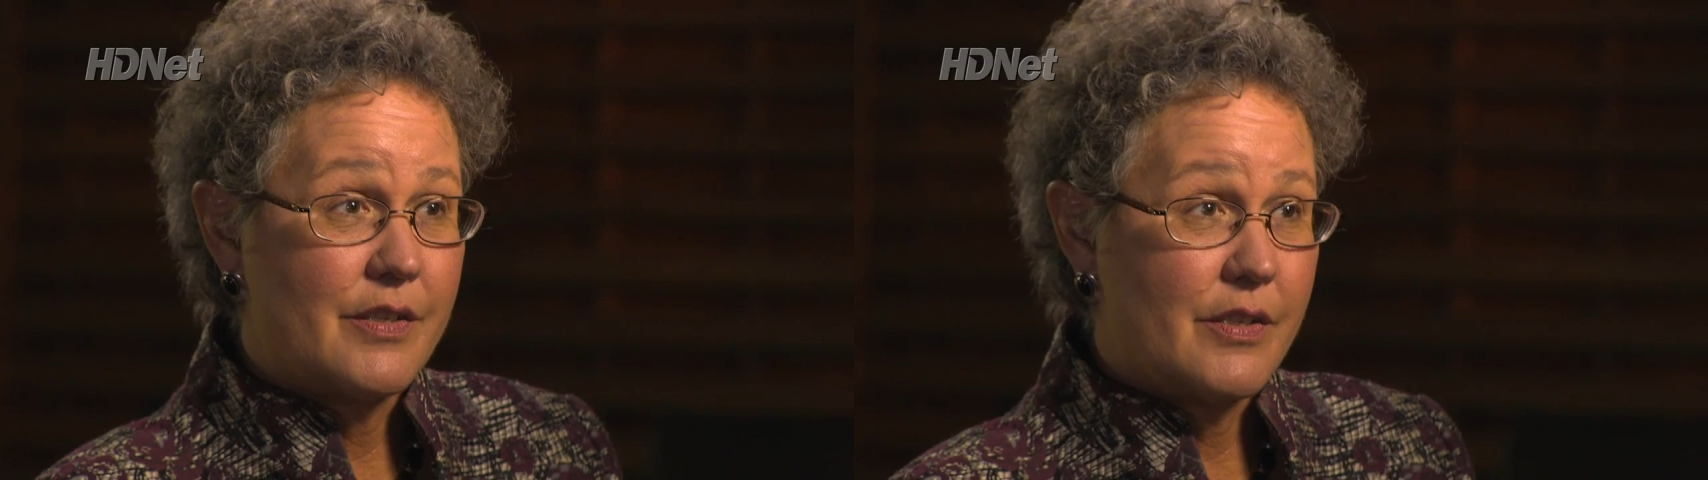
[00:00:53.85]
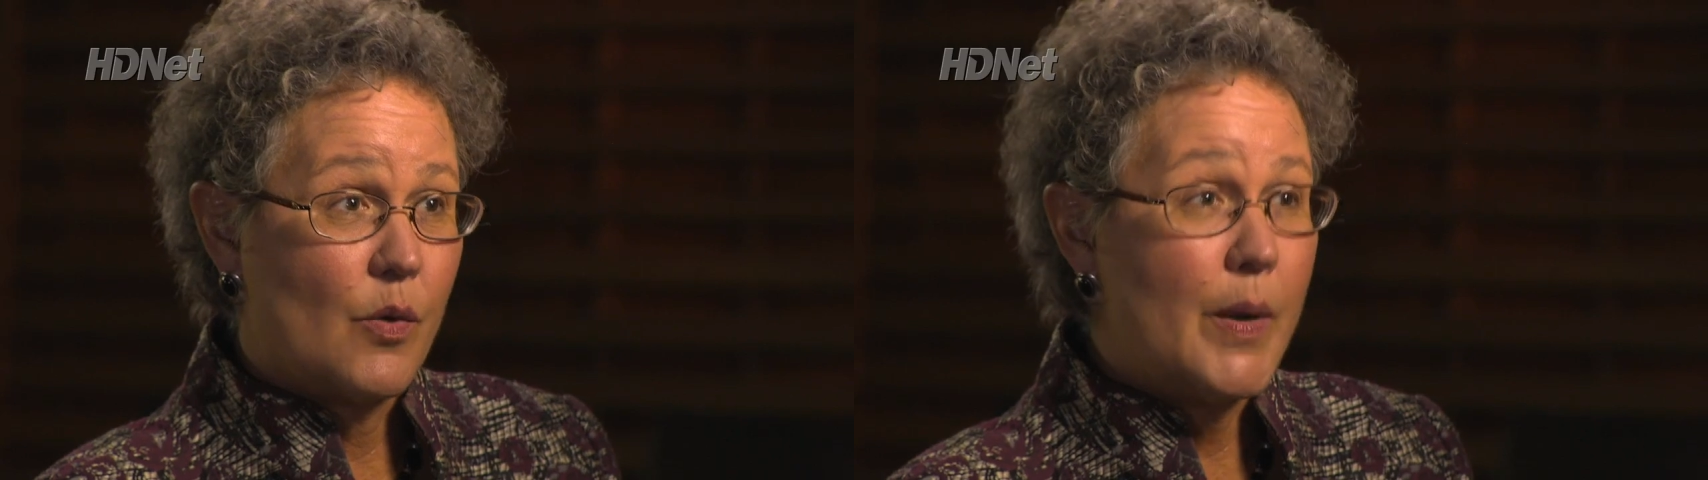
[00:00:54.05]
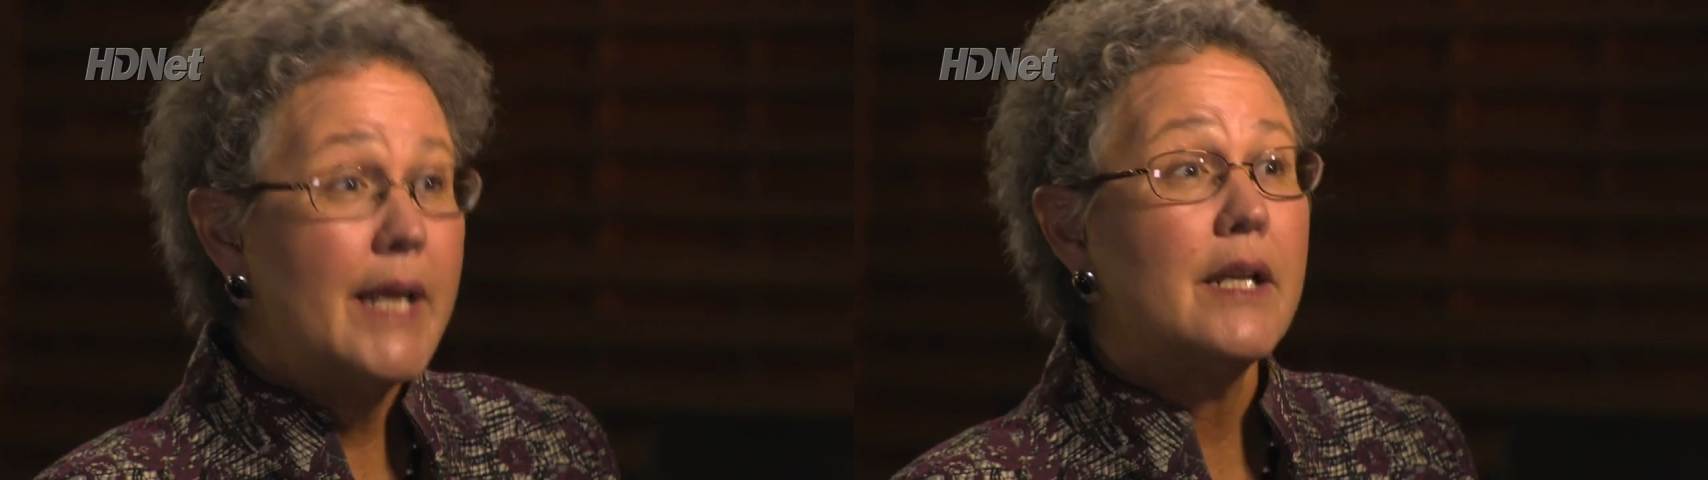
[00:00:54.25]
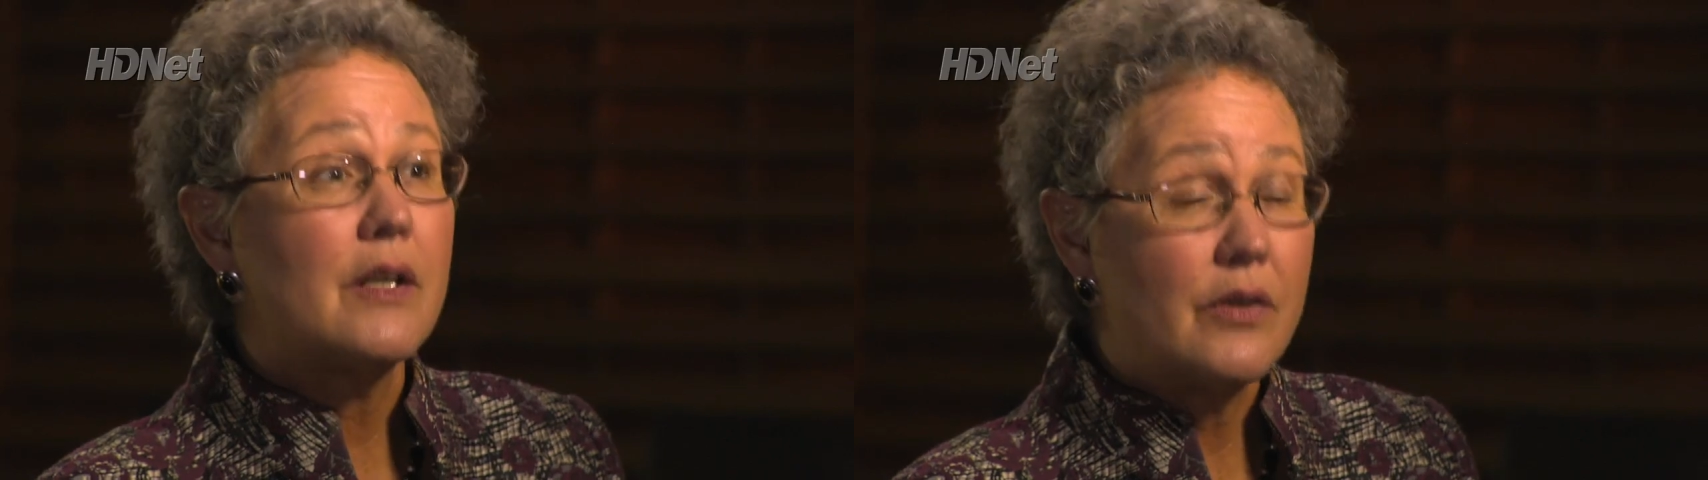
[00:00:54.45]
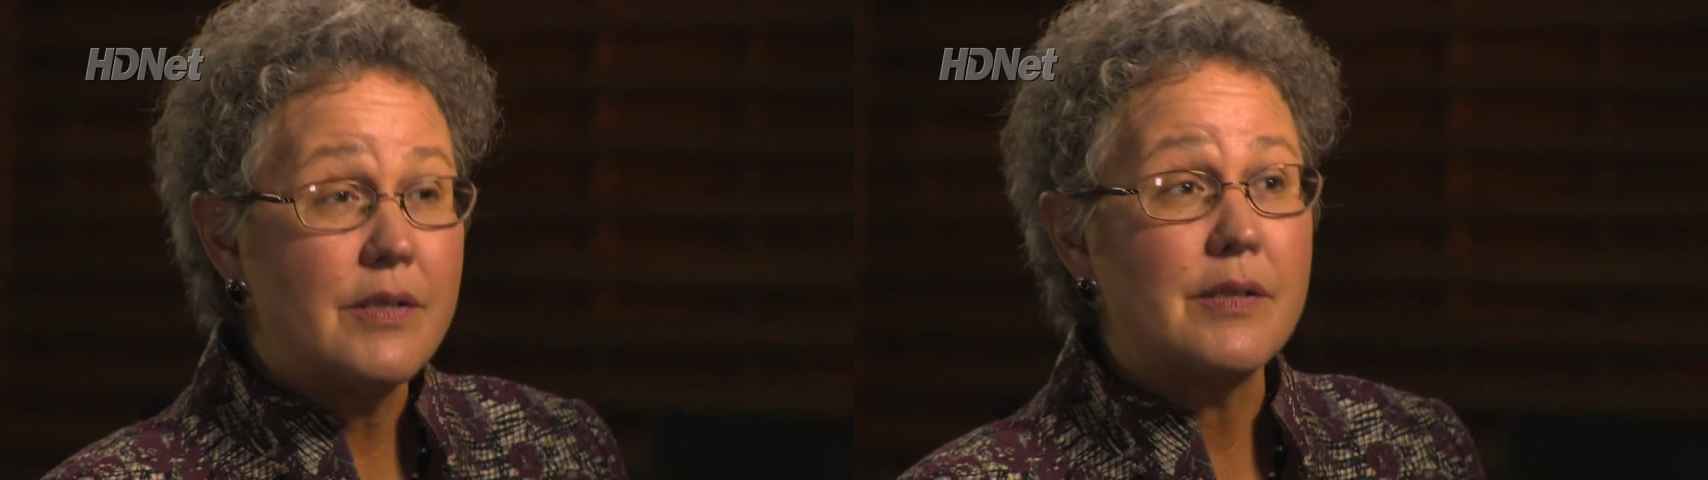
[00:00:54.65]
So we can
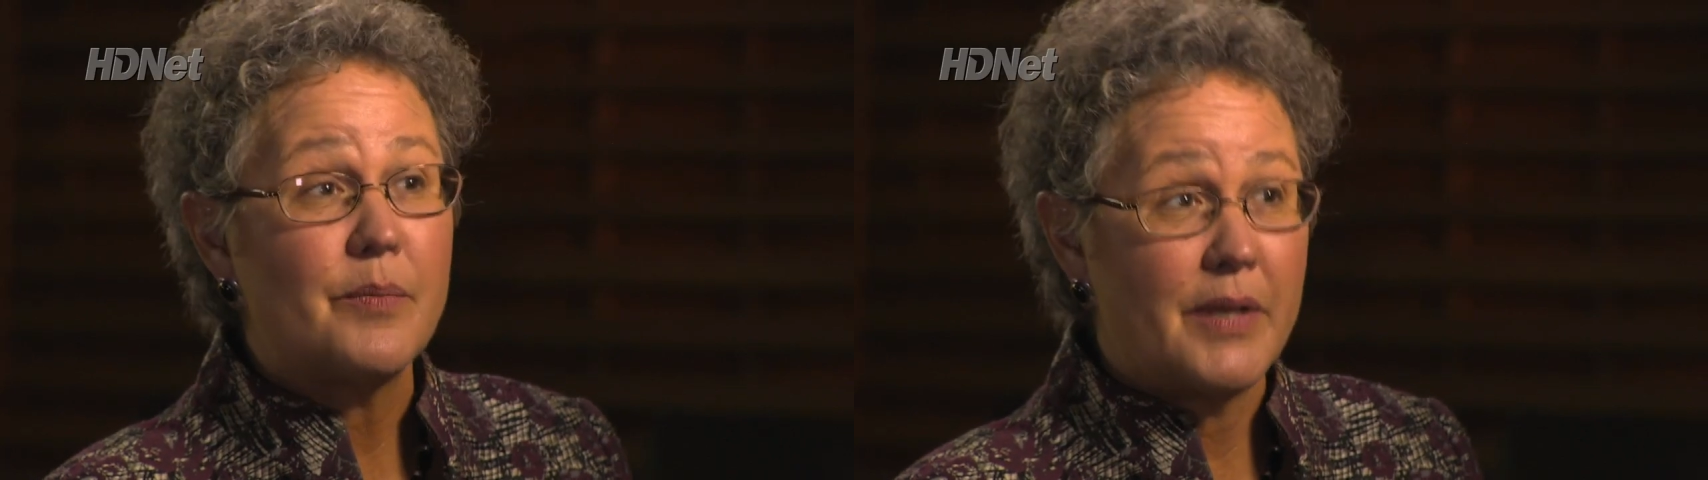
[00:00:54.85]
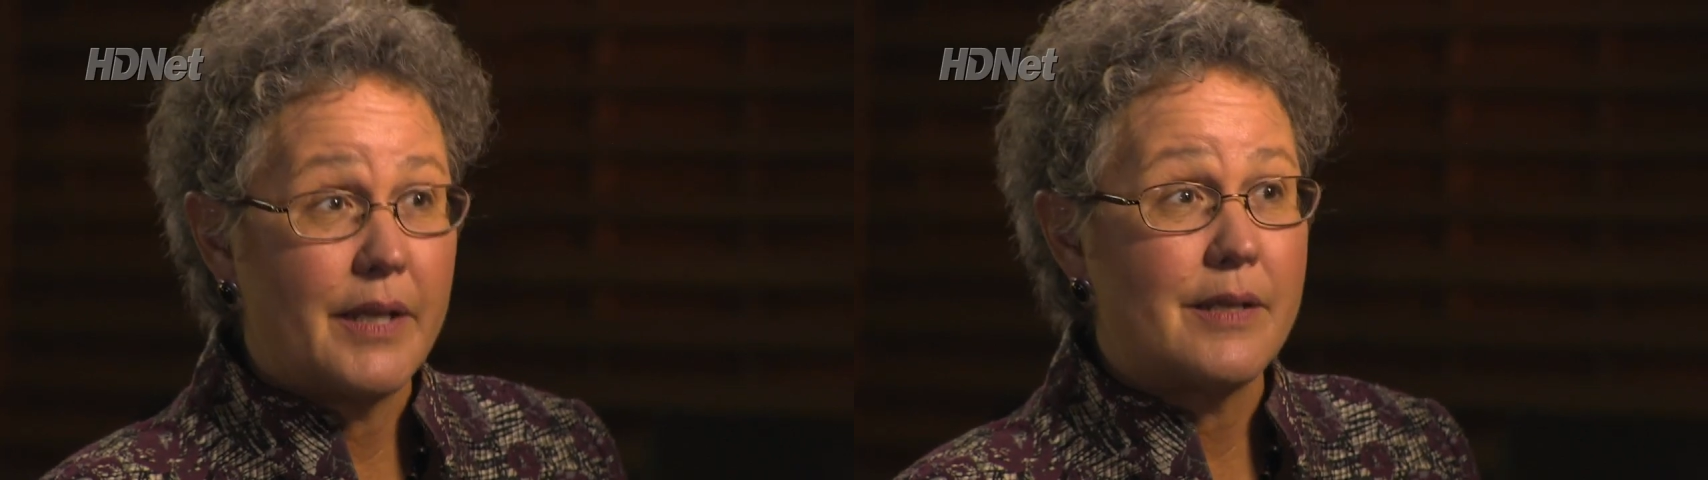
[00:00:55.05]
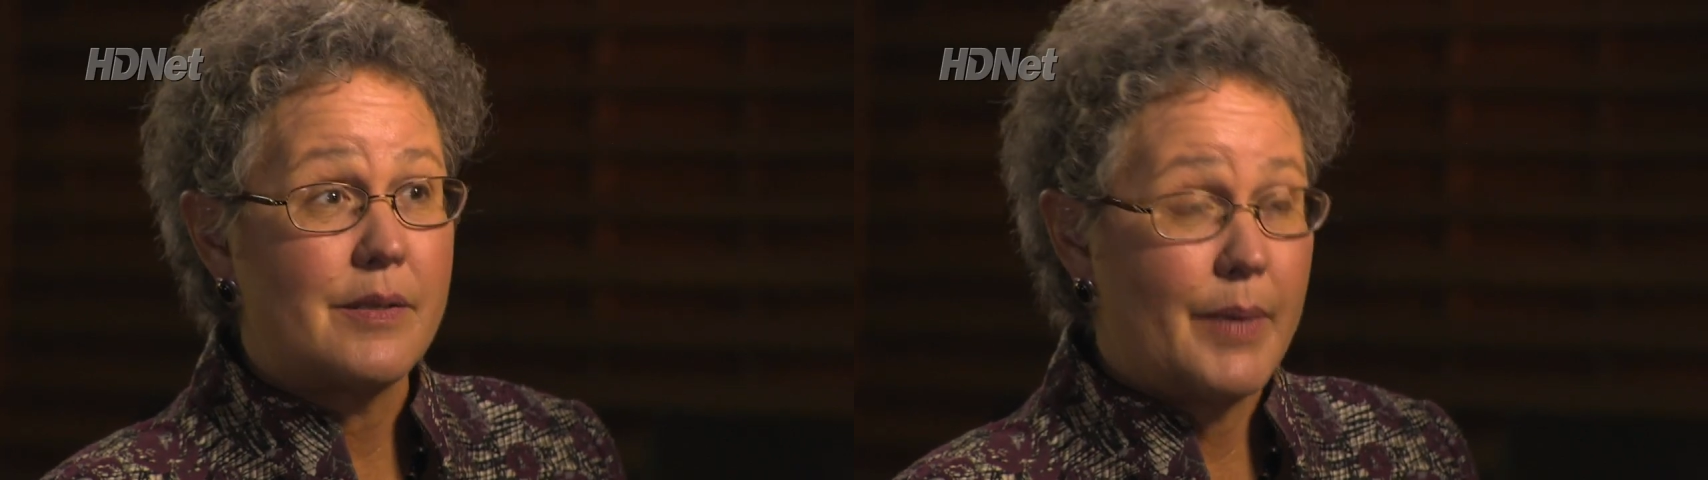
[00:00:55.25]
learn some things